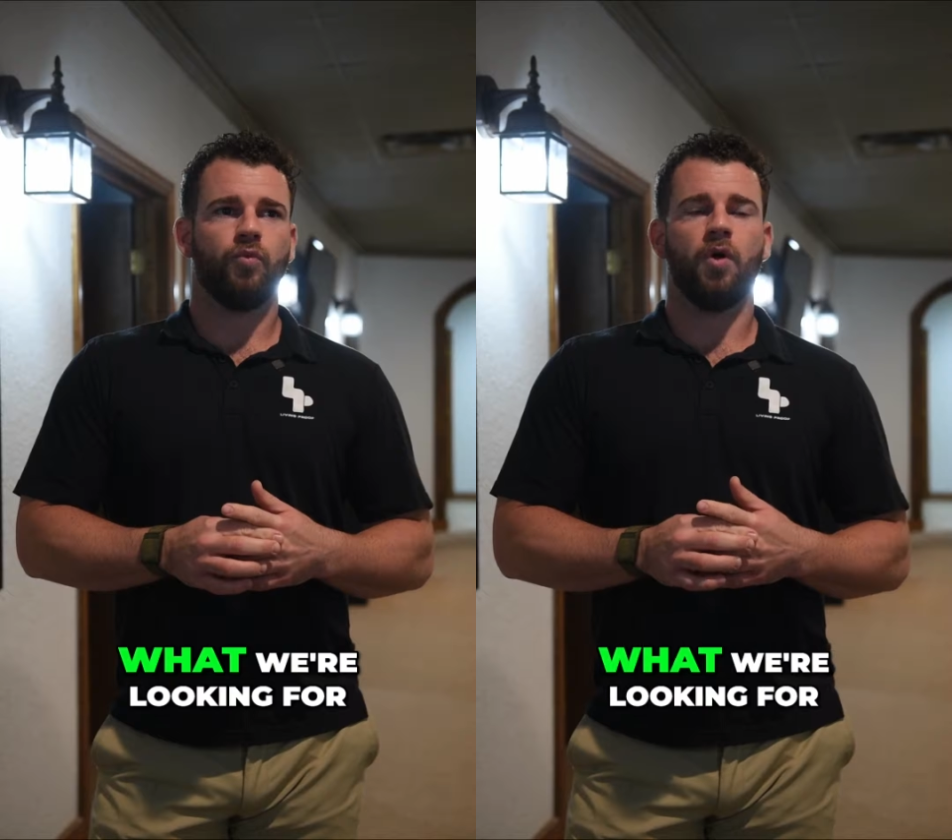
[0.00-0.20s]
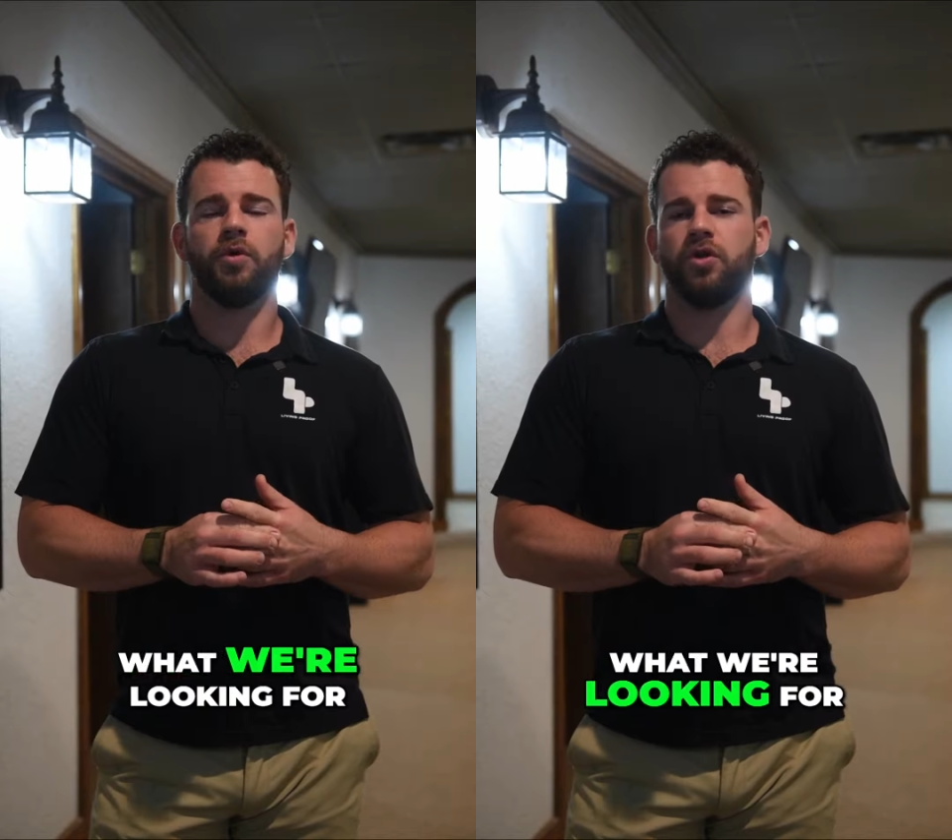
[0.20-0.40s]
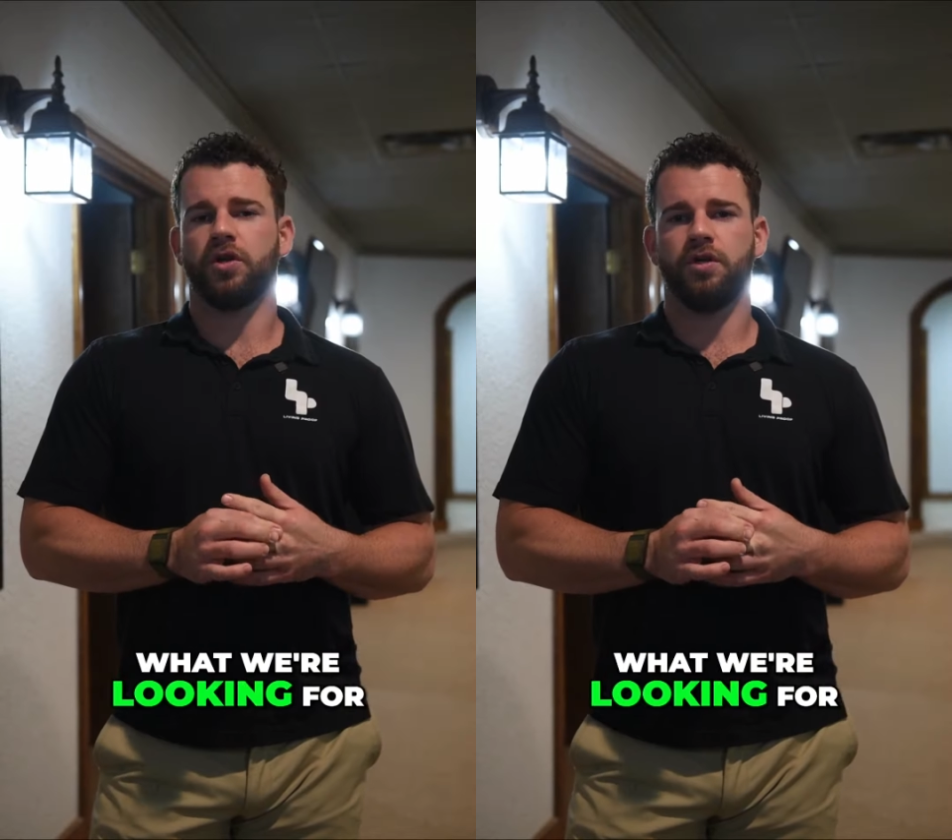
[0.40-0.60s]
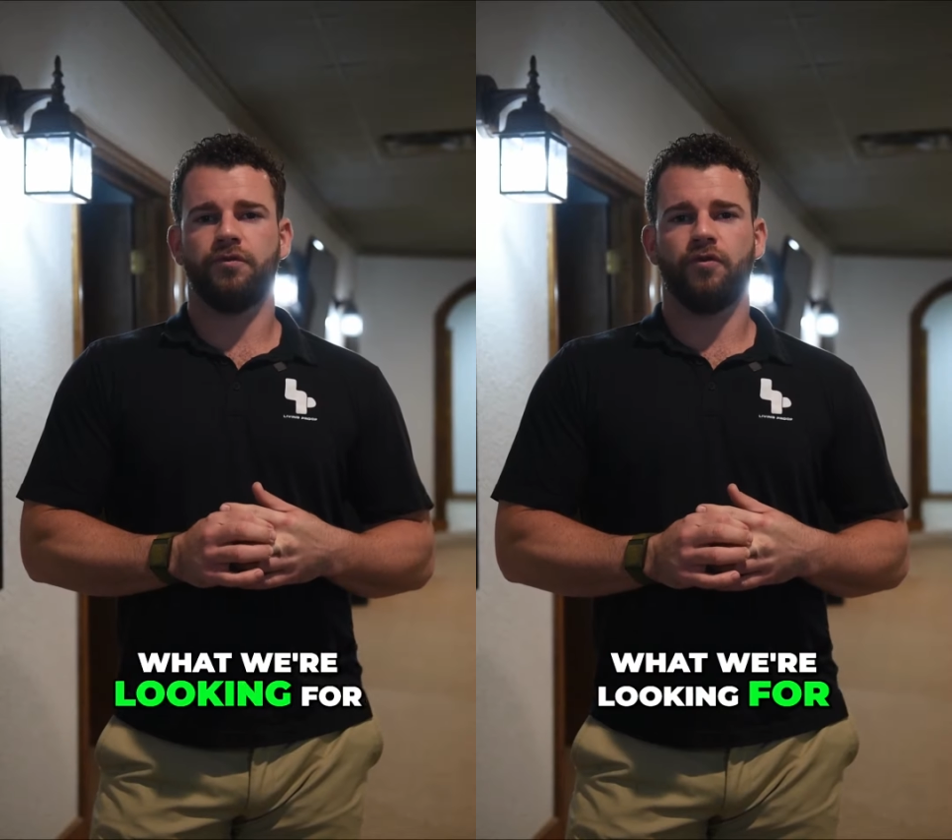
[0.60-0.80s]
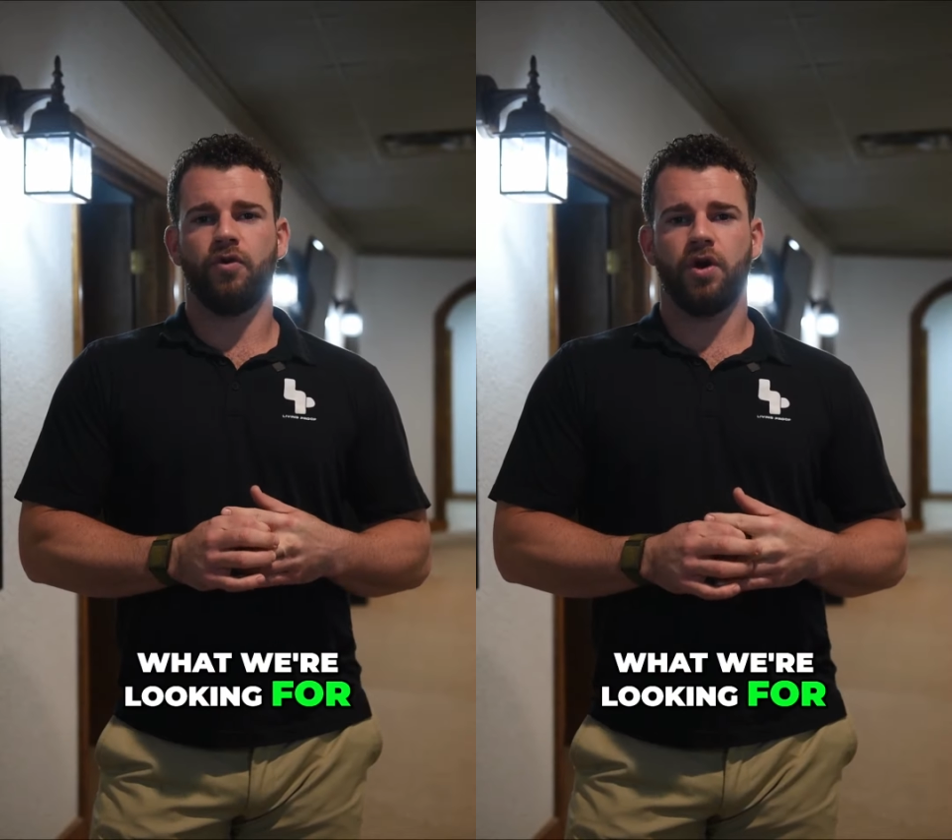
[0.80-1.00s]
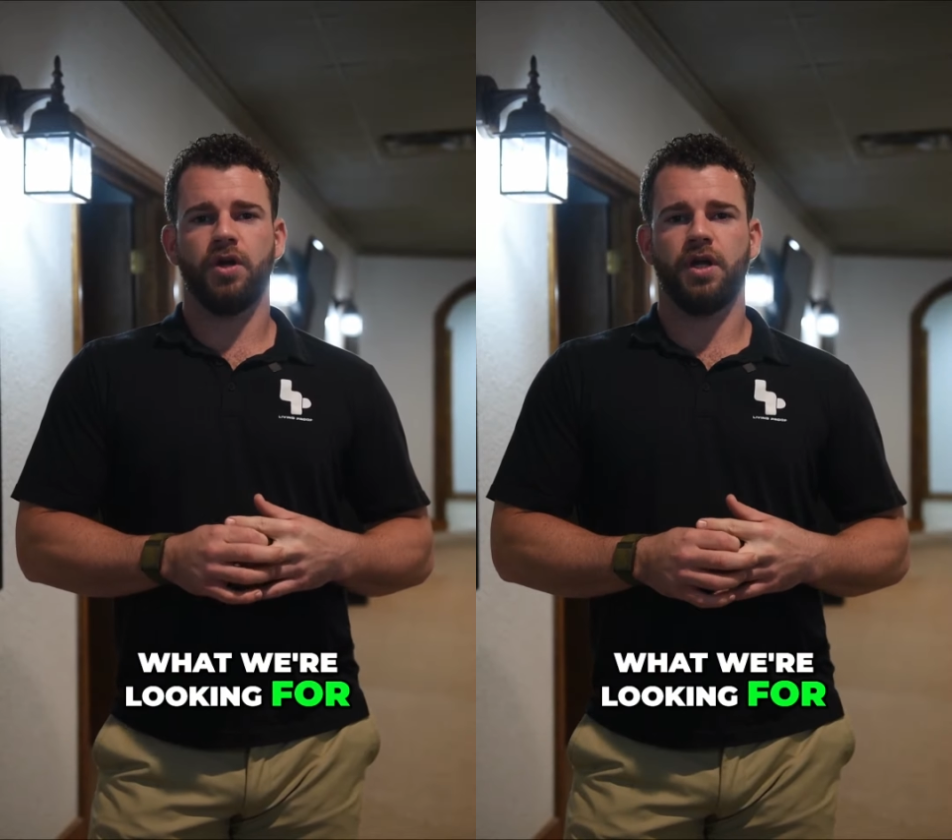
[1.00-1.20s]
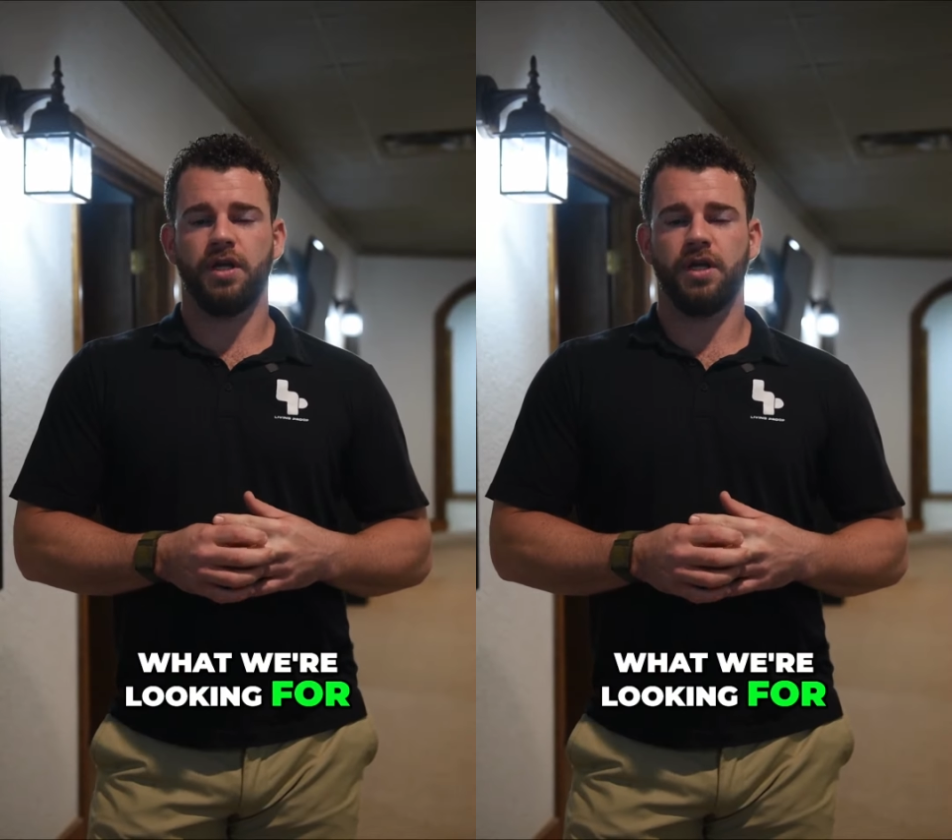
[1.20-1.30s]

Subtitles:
What we're looking for